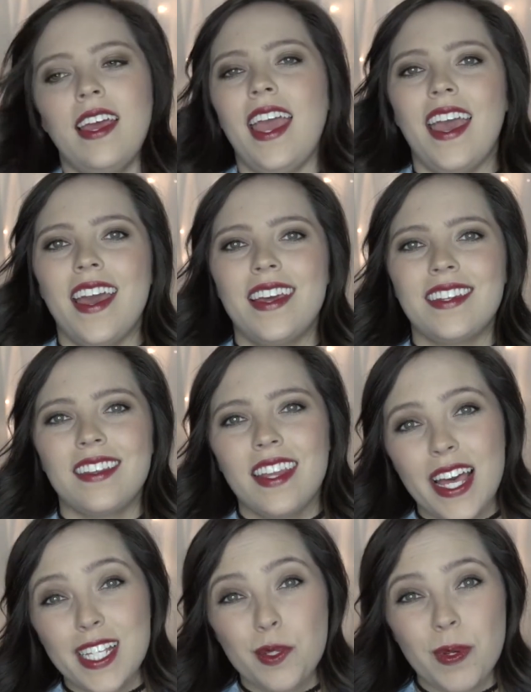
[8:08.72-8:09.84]
And
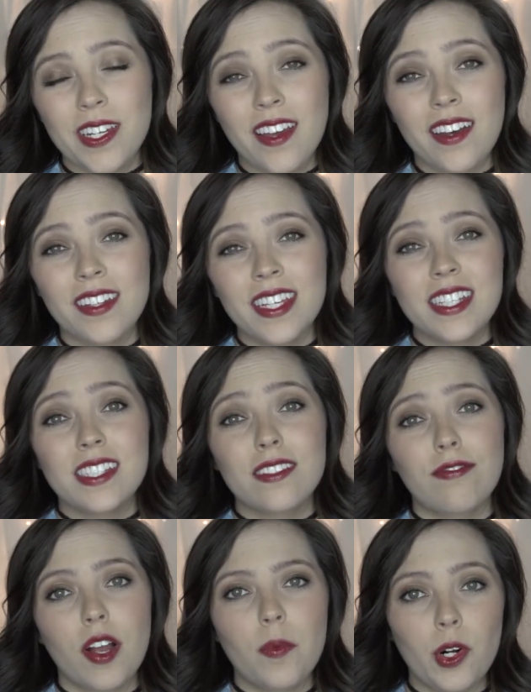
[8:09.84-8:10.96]
last but not least,
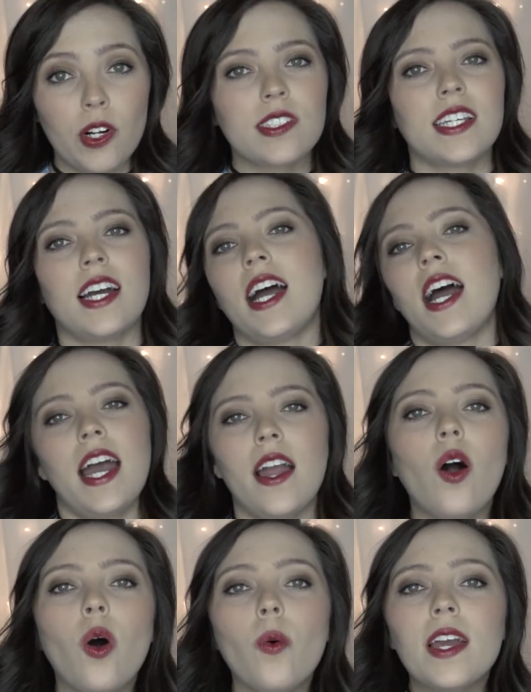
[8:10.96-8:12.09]
from Ulta, I
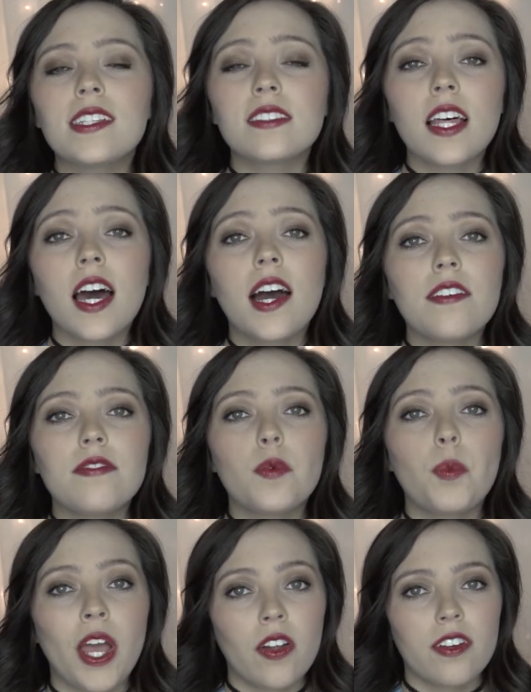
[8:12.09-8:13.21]
always love
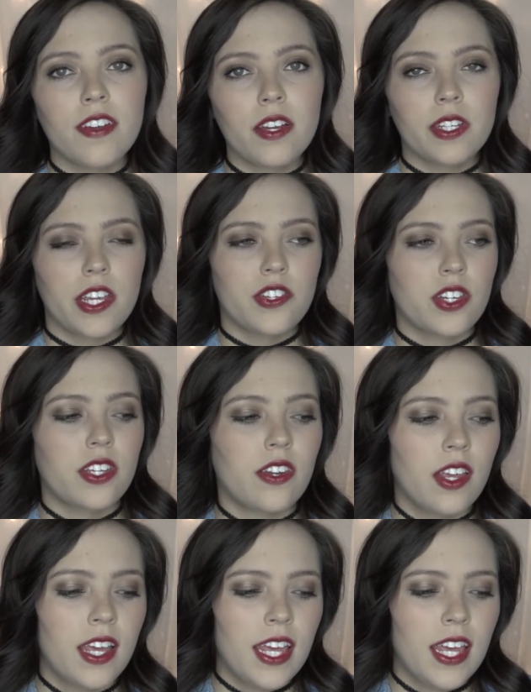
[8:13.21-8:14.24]
powder foundation.